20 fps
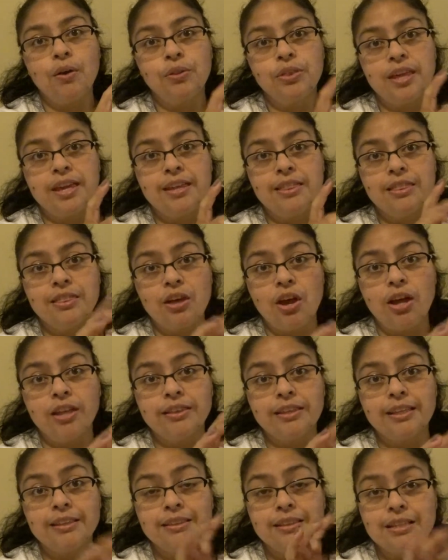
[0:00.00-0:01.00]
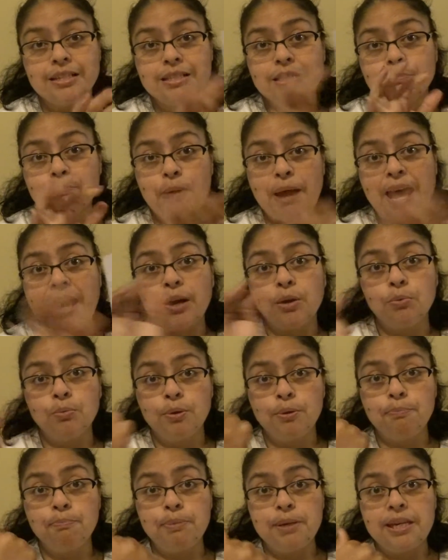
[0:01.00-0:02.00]
they thought that this bag
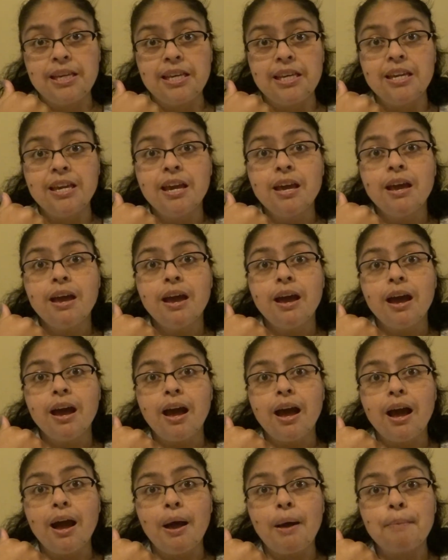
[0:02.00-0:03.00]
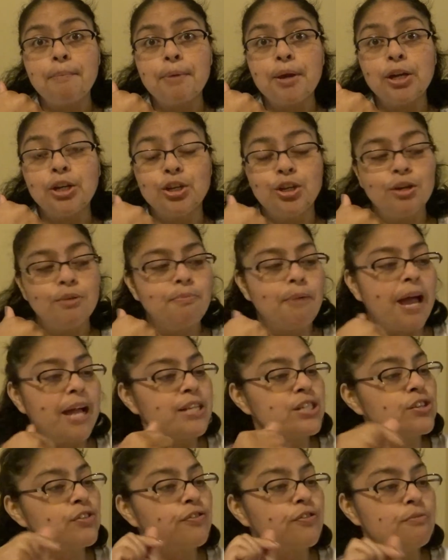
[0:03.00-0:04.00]
would be a good
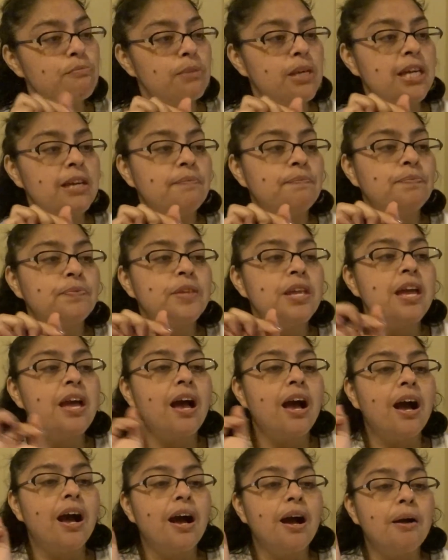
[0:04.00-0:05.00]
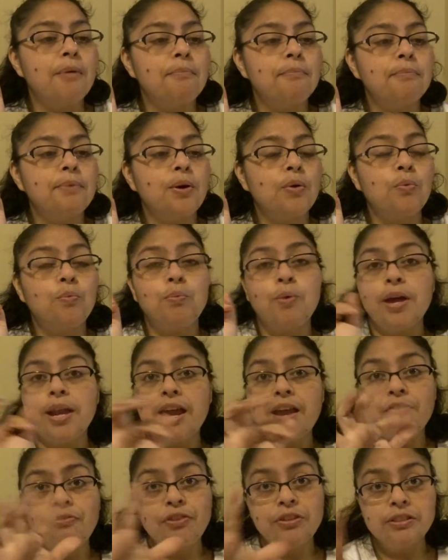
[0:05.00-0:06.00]
match for me. When
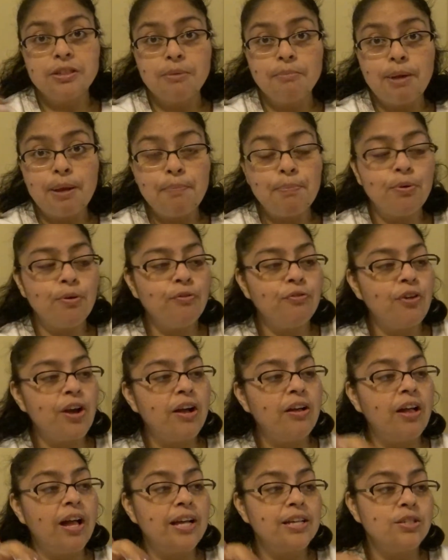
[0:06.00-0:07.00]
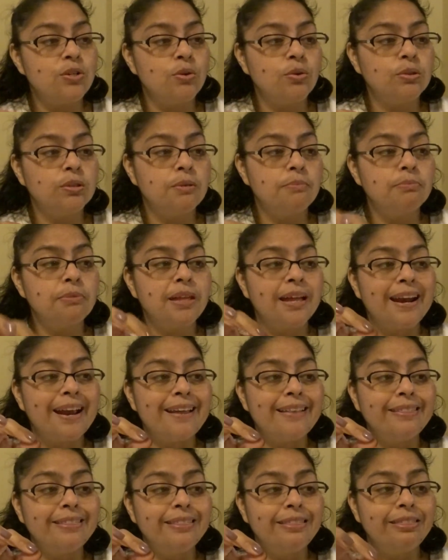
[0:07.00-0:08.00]
I filled out my profile, I told them that
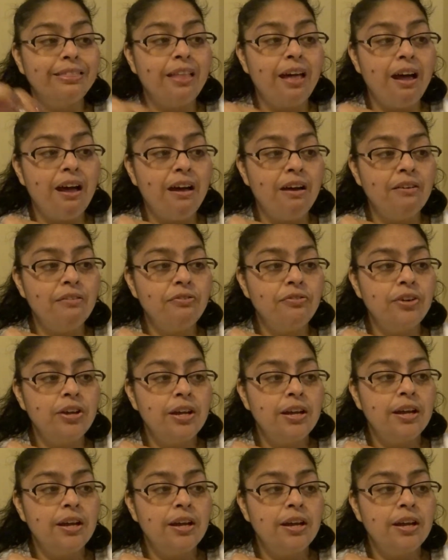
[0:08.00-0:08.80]
I love